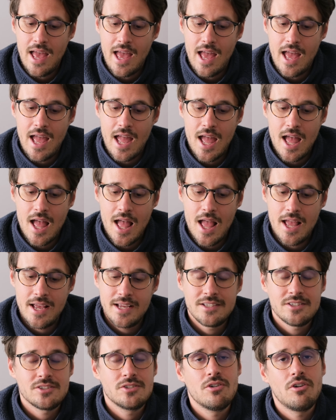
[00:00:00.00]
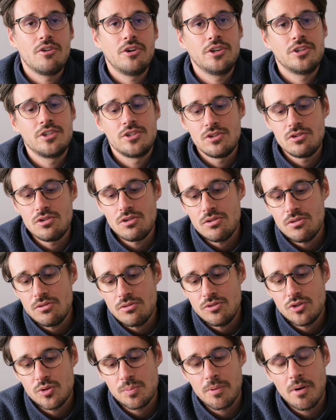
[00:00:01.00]
Uh, it's not a
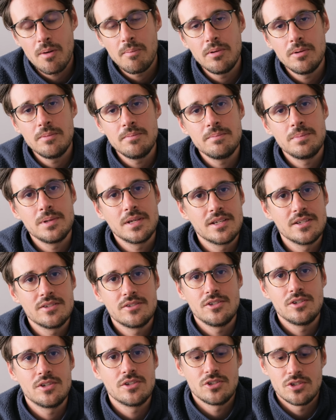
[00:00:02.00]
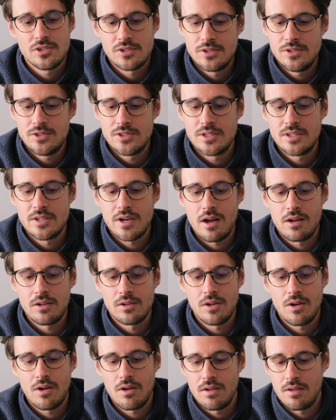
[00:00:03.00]
huge problem because you can just use the
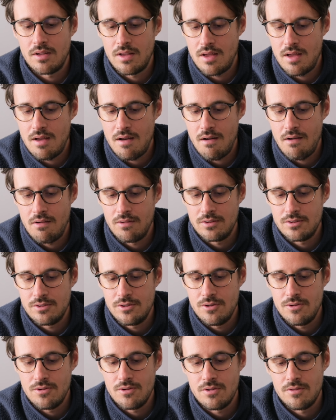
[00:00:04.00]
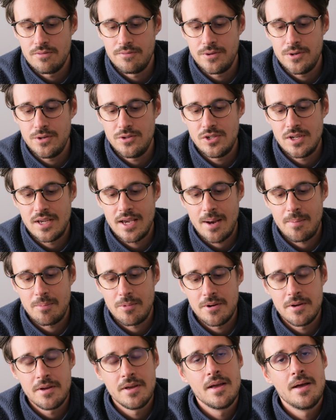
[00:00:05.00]
dial on your Fuji
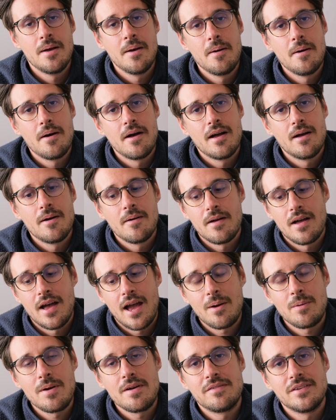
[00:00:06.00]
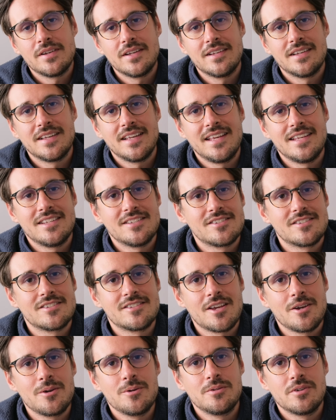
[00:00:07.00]
camera. However, it's
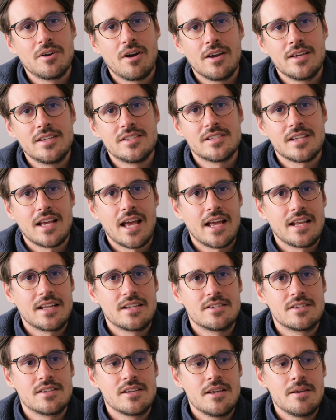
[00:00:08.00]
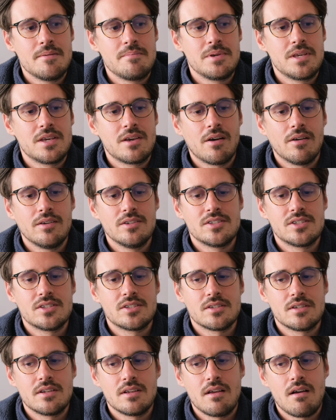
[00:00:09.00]
so nice and
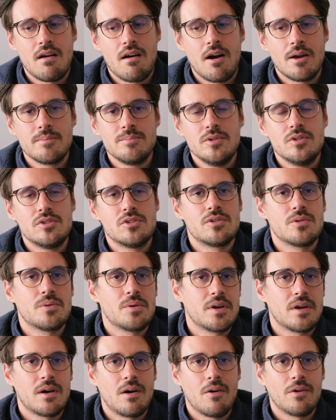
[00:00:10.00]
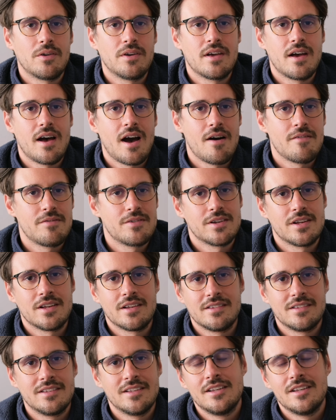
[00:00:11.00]
because I'm used to it on other